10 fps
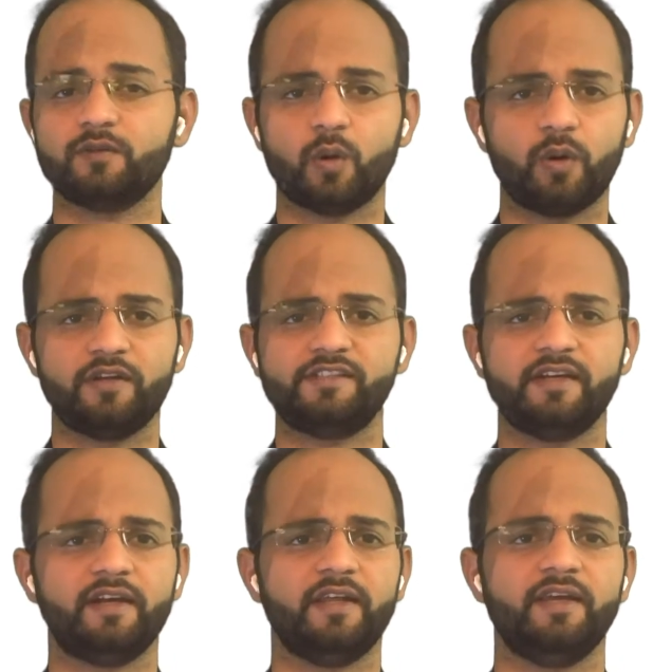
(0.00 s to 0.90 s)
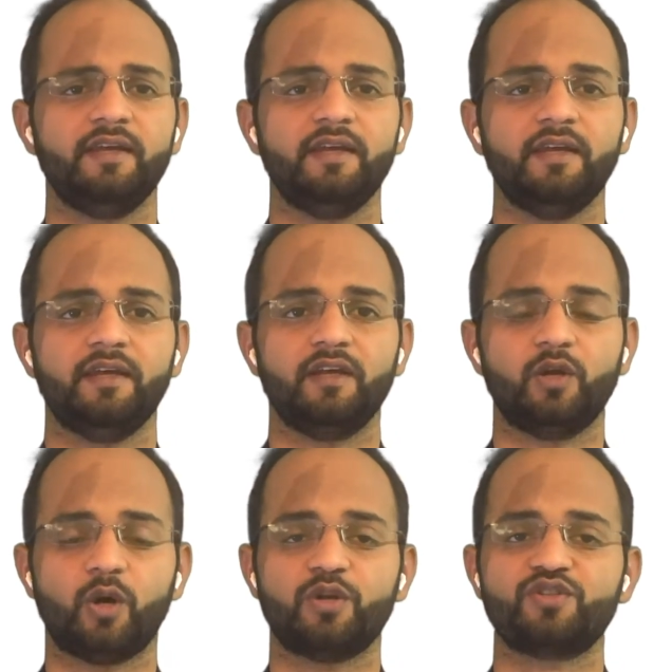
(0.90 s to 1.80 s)
or recently
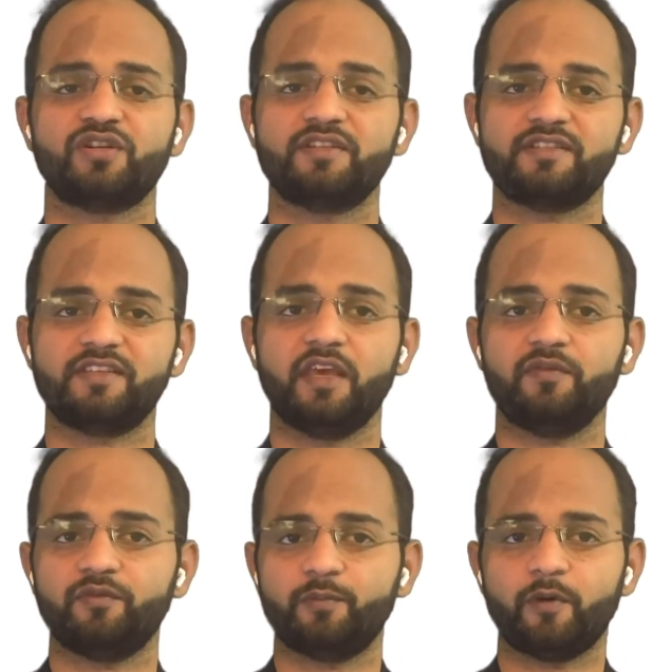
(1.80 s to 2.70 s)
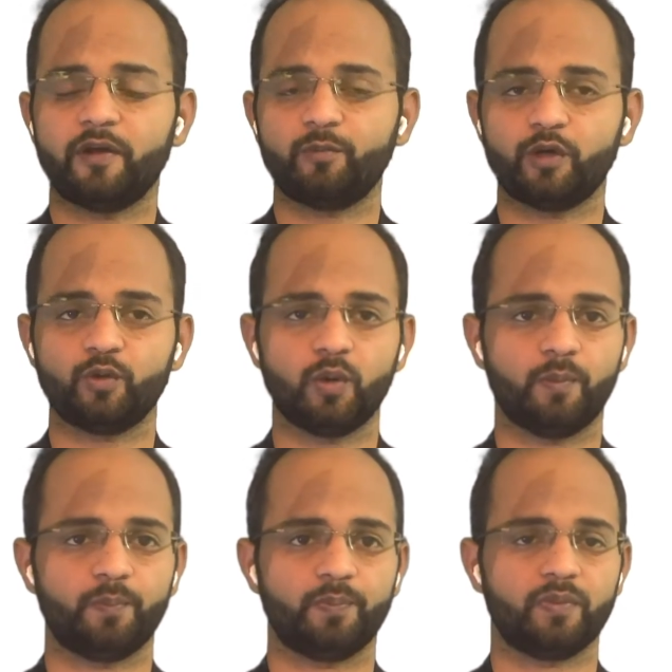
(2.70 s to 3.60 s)
launched SAFe 5.0.